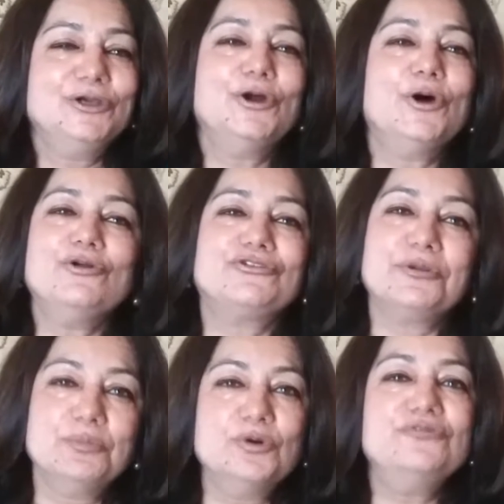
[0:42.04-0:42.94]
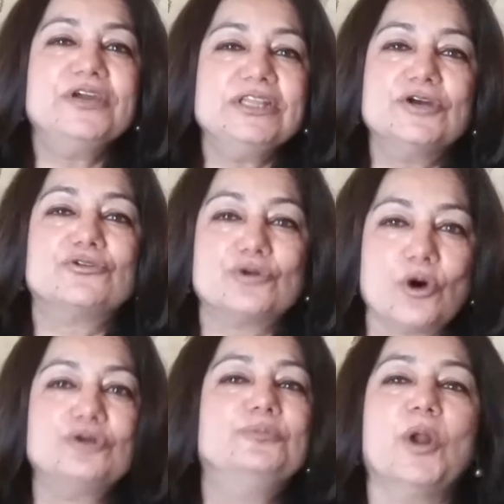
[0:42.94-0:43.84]
You know, removing the
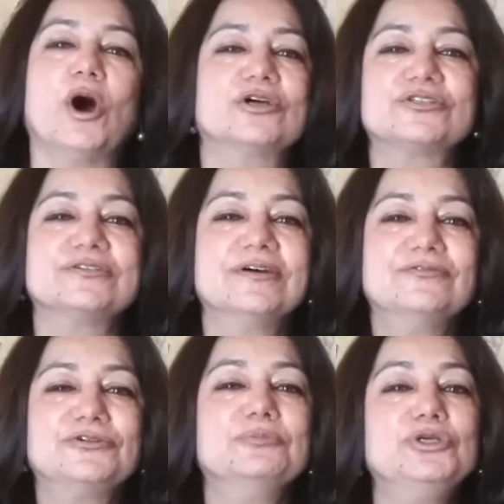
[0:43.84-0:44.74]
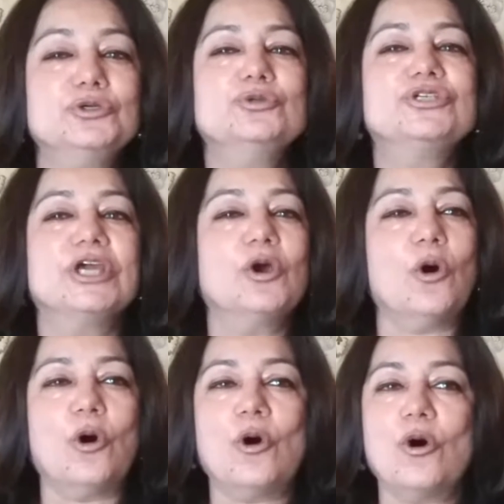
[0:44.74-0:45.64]
roadblocks from using
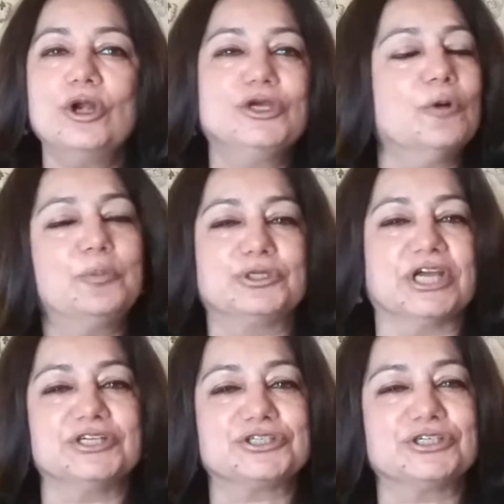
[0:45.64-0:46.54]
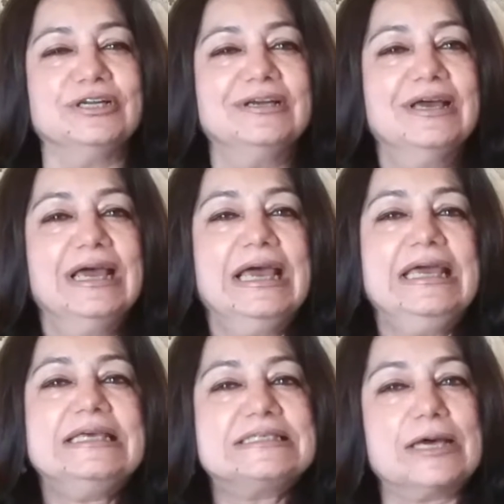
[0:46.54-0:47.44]
all your potential
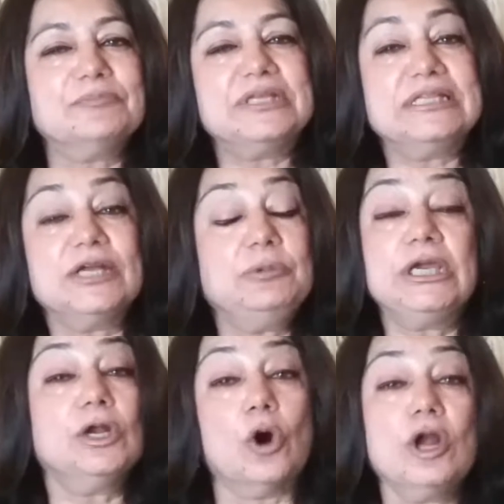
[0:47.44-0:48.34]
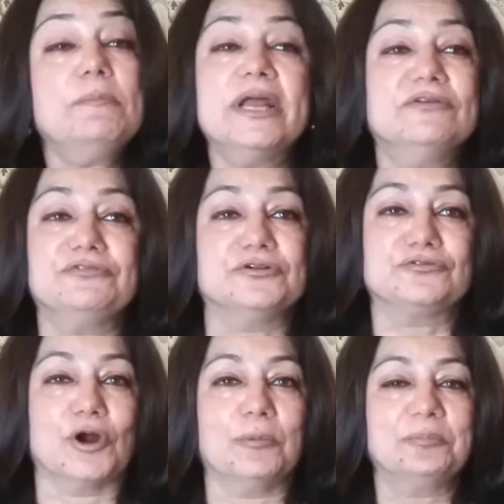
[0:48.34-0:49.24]
is something that we can all benefit
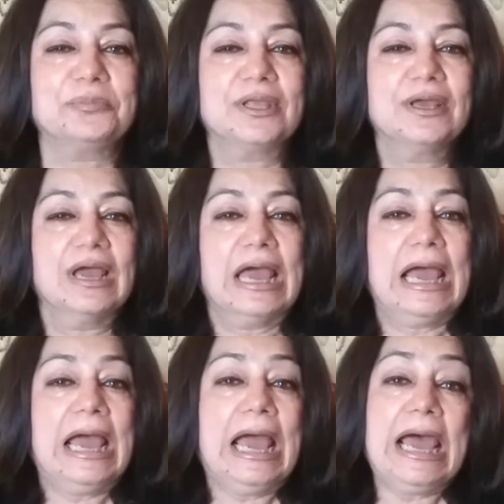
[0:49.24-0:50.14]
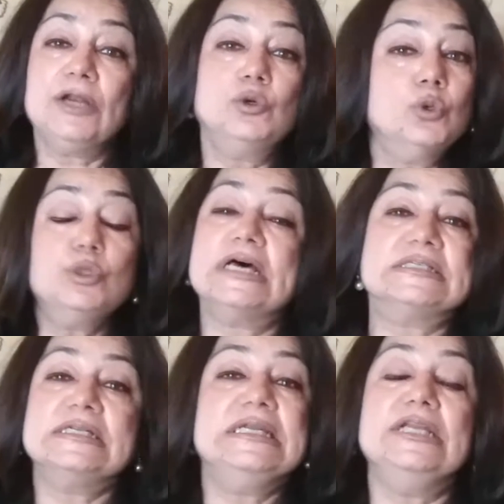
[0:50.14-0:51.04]
from. And who
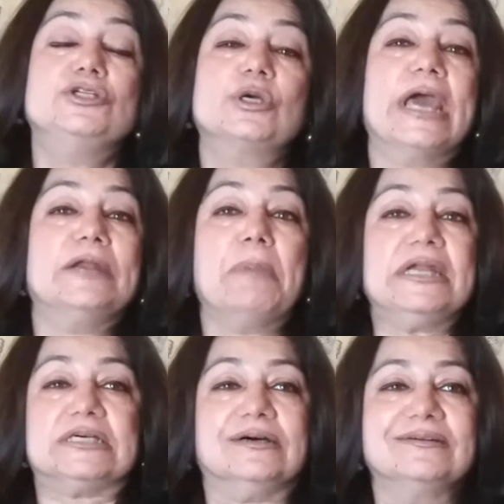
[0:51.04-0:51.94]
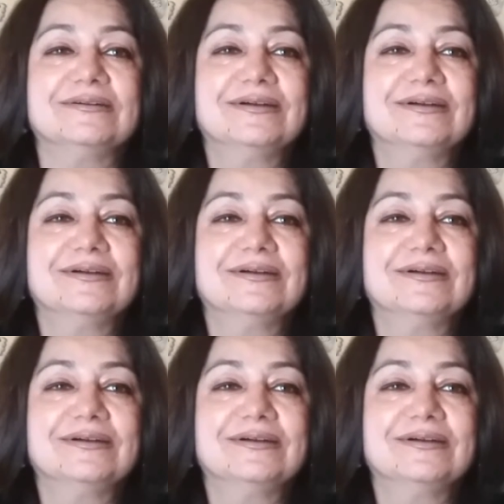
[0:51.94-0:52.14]
doesn't need to get better?